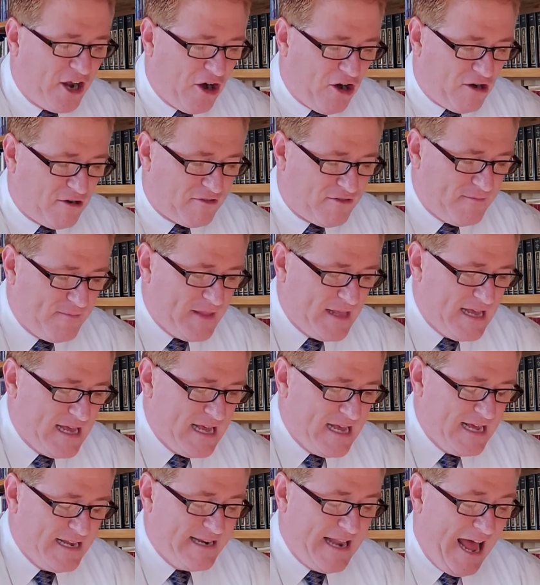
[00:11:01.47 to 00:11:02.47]
earth.
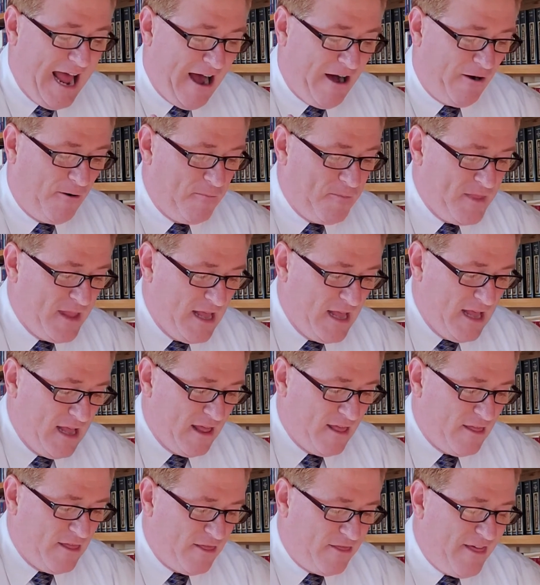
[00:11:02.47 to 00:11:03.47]
Now
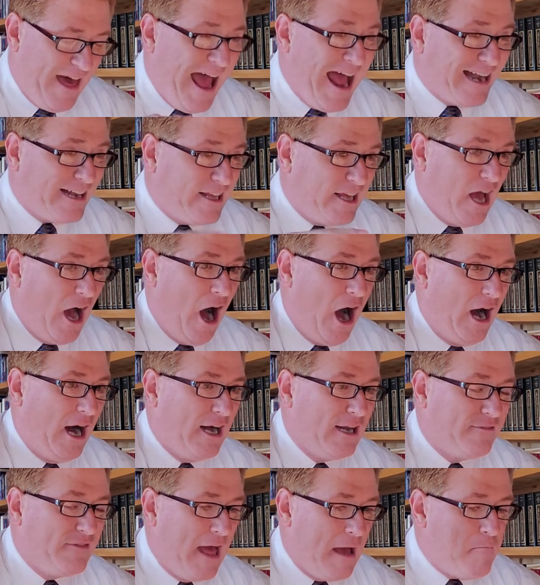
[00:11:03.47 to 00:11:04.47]
that
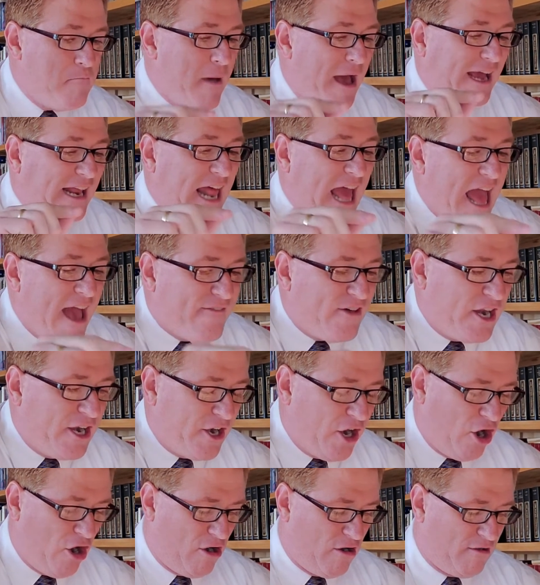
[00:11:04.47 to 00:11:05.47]
God that made heaven and
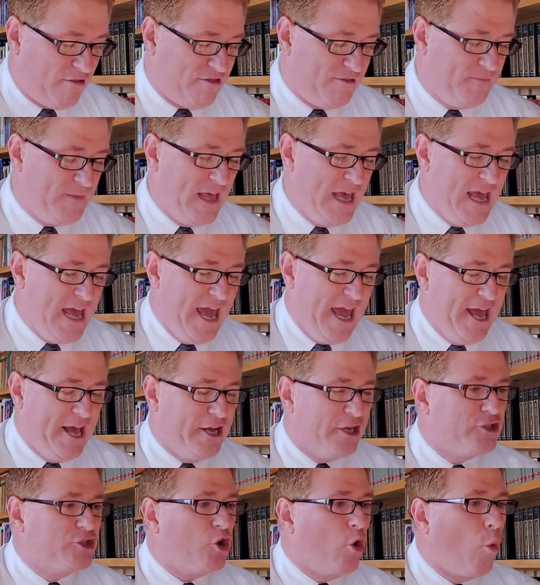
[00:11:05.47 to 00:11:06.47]
earth
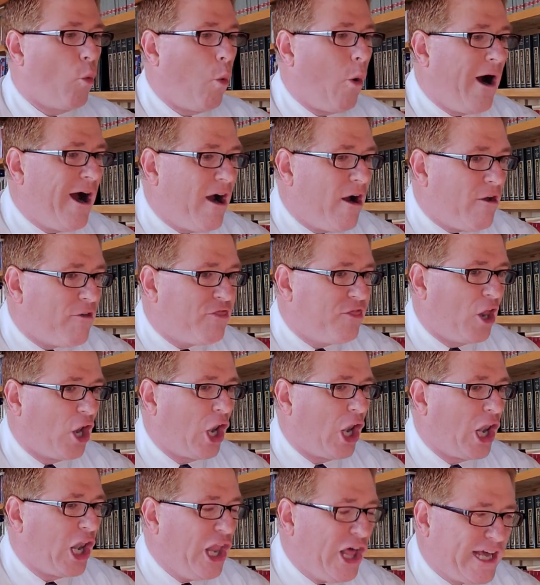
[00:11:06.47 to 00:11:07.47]
is worth
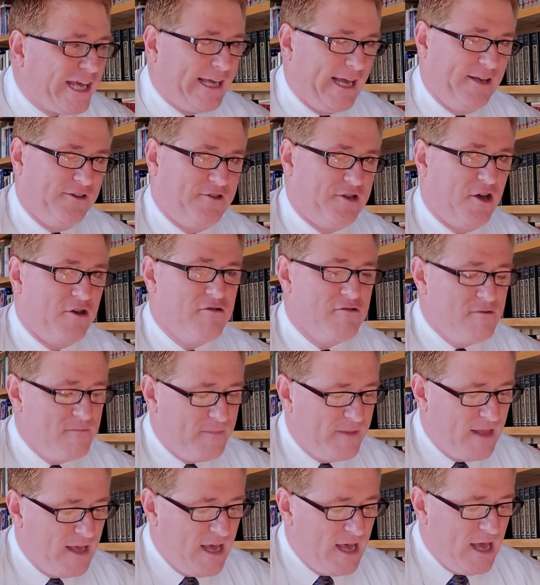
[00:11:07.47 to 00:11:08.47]
looking to.
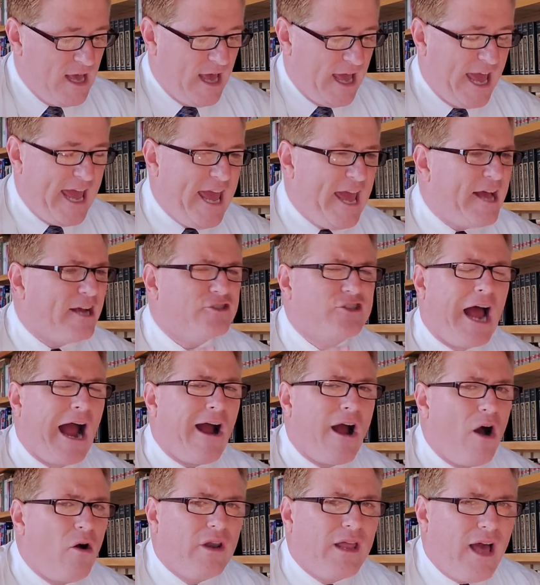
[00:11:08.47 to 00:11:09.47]
He is our
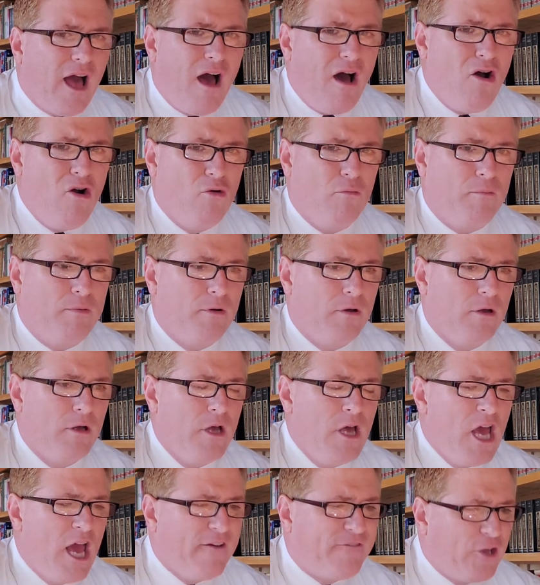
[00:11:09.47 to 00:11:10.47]
only hope.
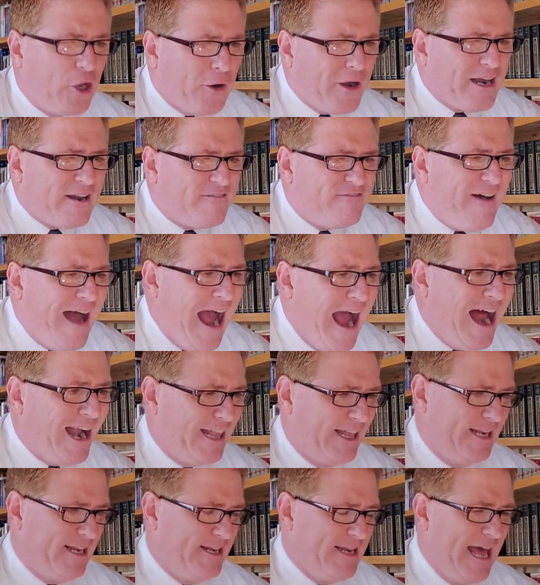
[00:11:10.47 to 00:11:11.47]
If you're in a
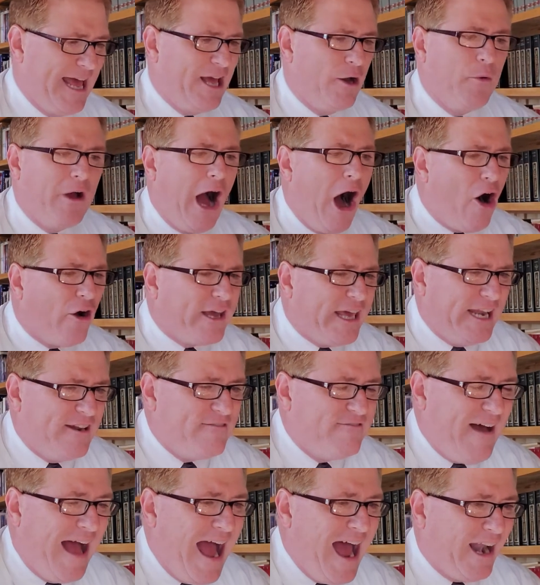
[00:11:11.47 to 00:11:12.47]
valley today, and we all get in
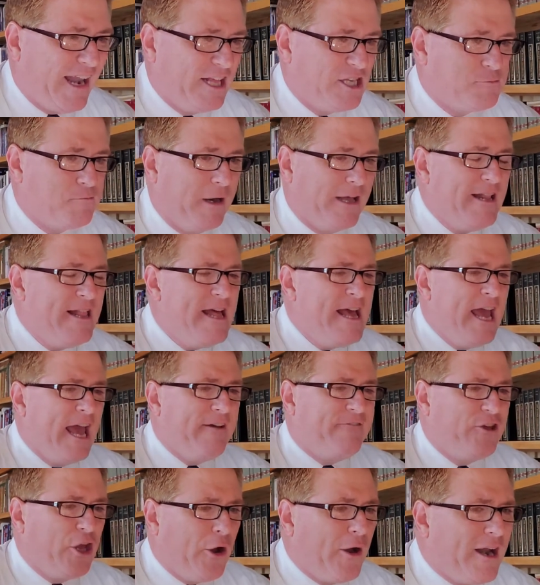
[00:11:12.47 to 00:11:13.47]
valleys, but
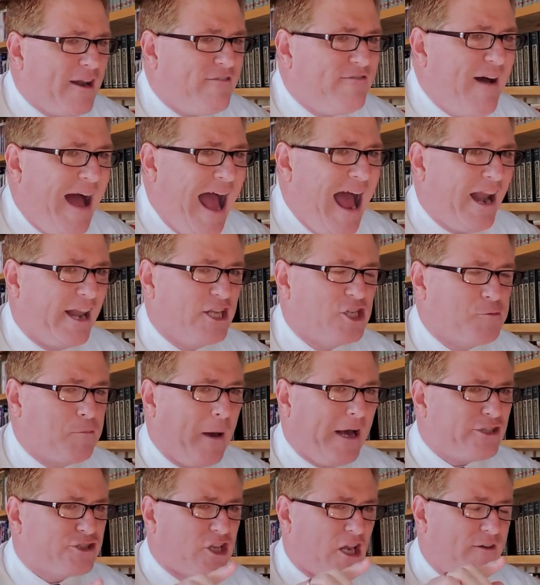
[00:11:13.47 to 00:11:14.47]
if you're in a valley,
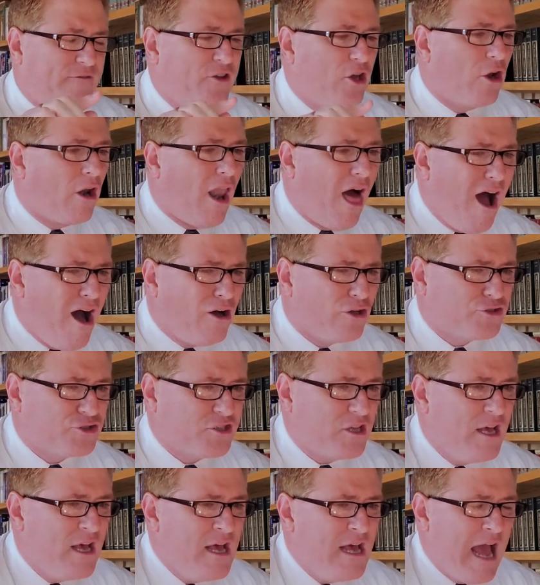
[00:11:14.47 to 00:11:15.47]
especially if you're
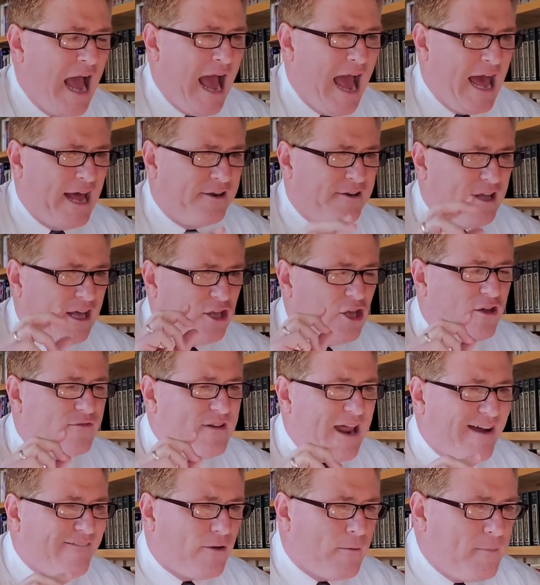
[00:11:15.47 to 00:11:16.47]
lost and uh, you've
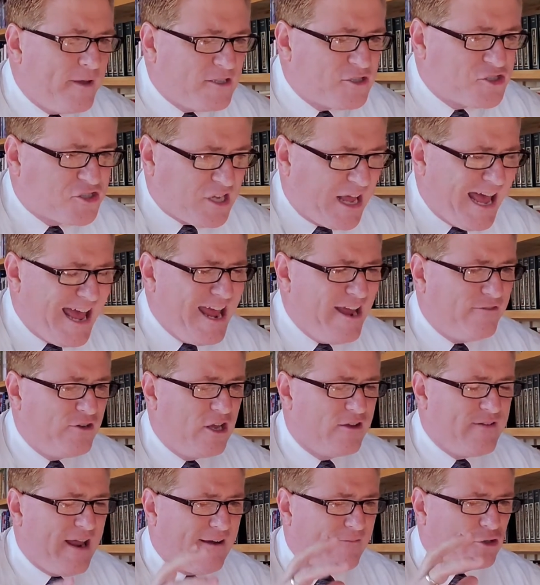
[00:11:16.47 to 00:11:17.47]
never been saved,
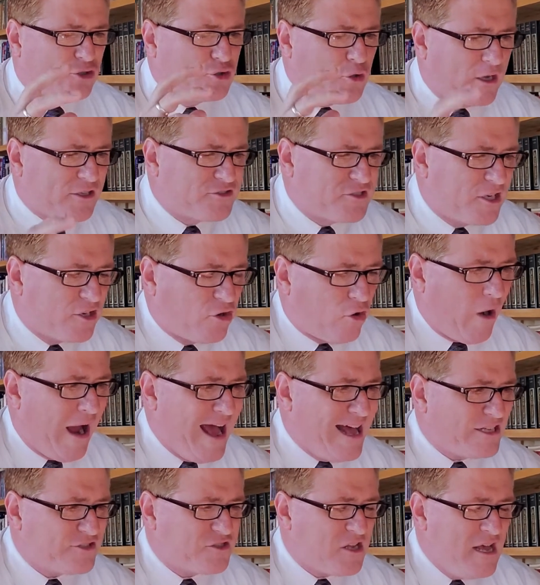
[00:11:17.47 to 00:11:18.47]
you've never trusted
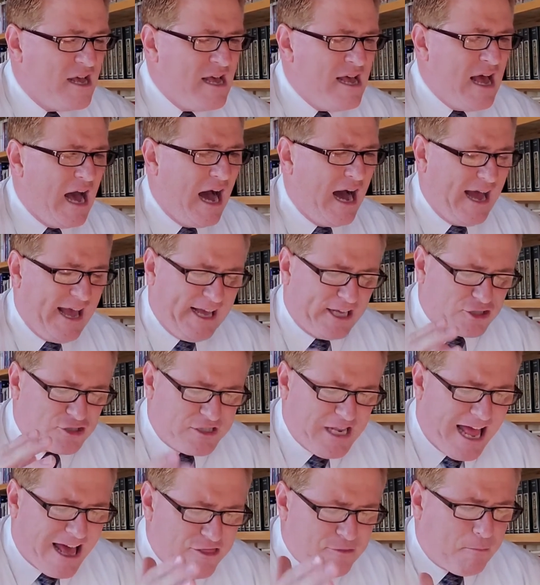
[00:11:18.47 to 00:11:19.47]
Christ, uh, His
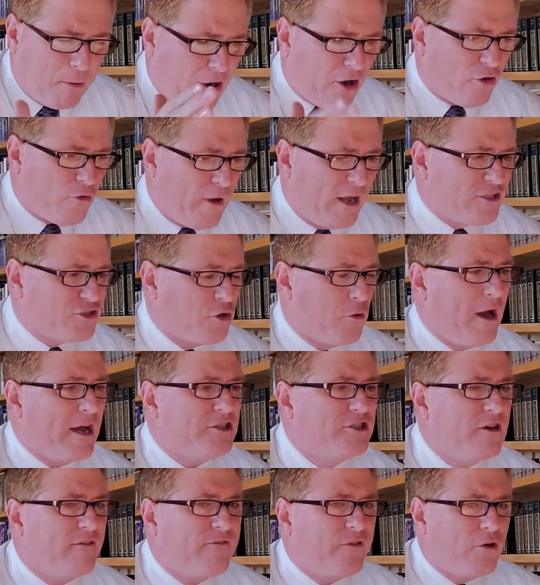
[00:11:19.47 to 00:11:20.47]
death, burial, and
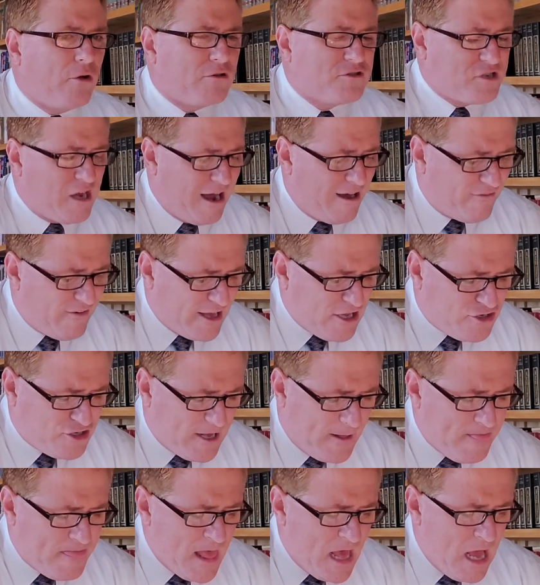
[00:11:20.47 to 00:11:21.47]
resurrection for your
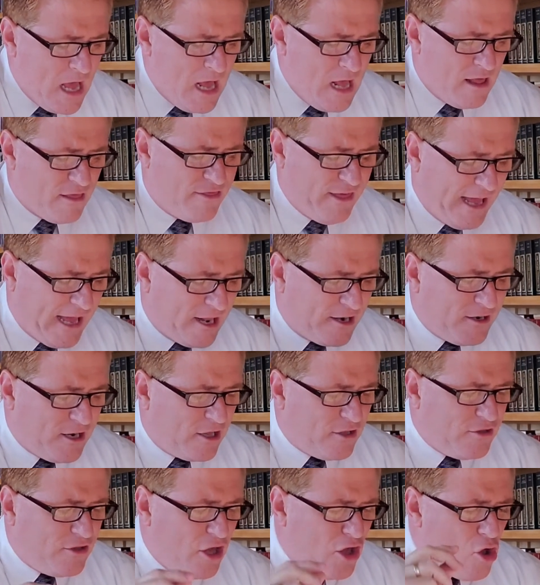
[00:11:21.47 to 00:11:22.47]
salvation, then
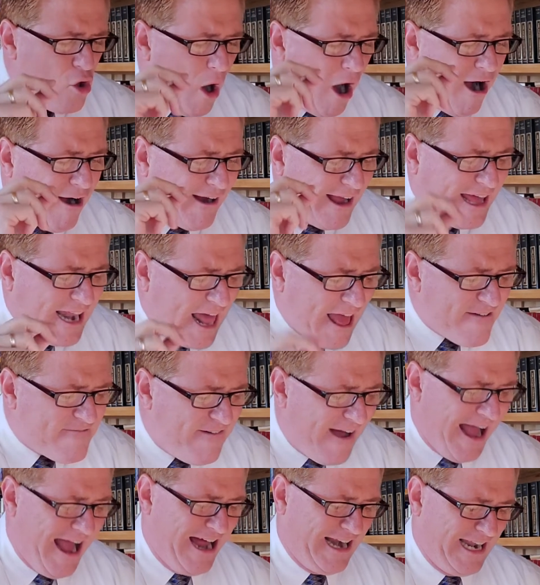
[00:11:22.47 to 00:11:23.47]
you are in a
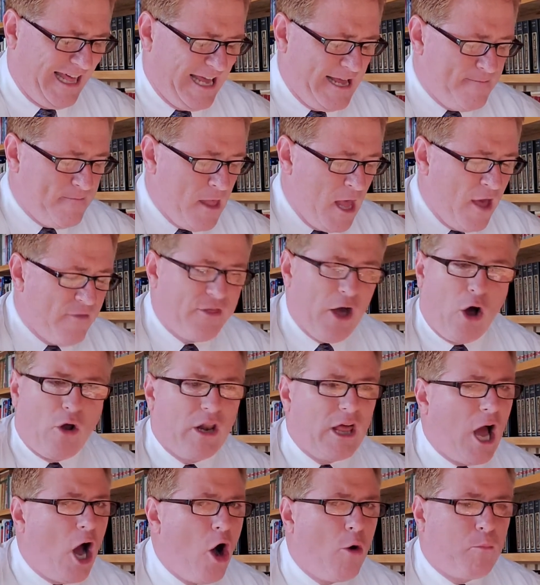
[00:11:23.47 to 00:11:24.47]
valley. The
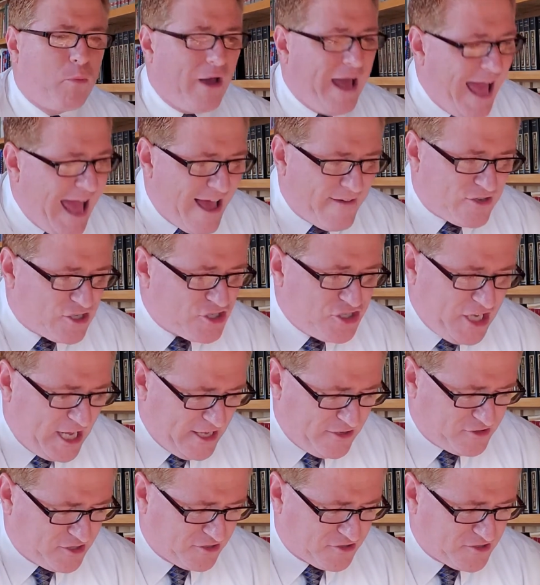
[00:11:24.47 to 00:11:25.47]
only hope we have is
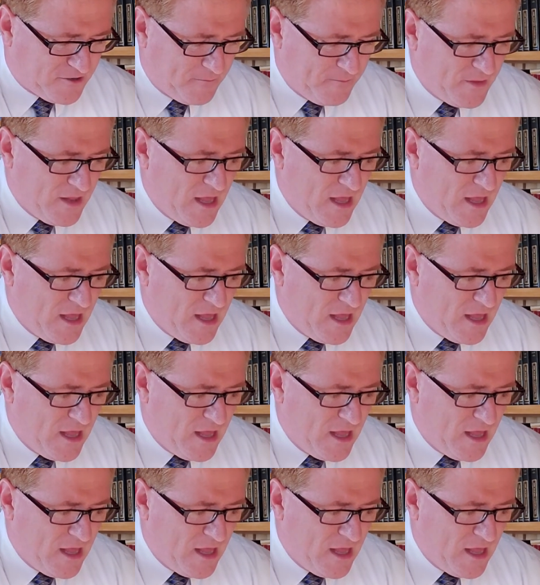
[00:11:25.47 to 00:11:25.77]
Jesus.